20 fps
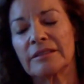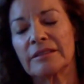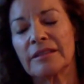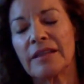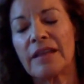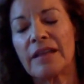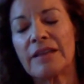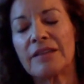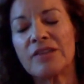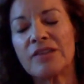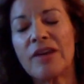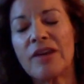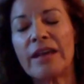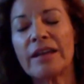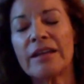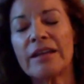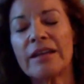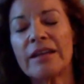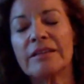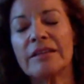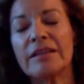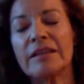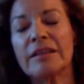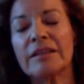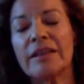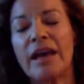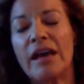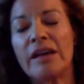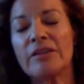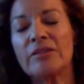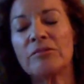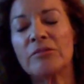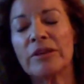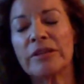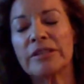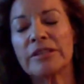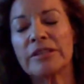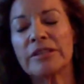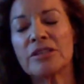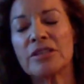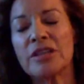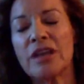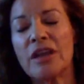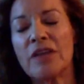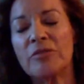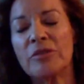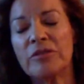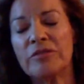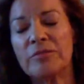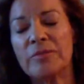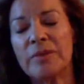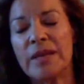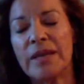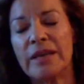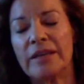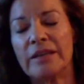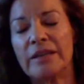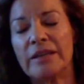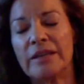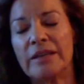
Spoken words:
And is there anything that you want to share with me?